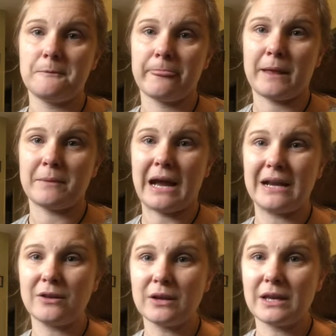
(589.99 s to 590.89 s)
I'm kind
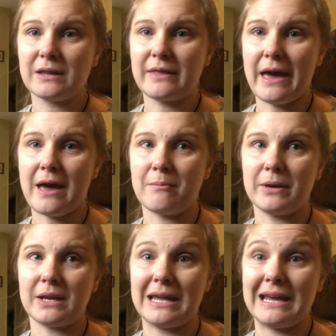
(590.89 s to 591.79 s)
of looking at that, but
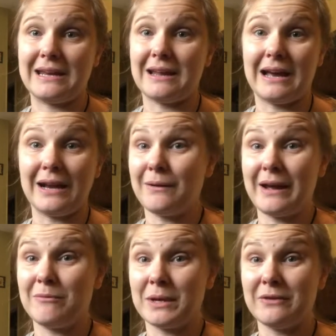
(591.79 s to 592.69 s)
again, I don't
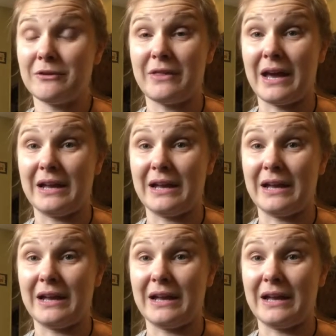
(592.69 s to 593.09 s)
have money for that.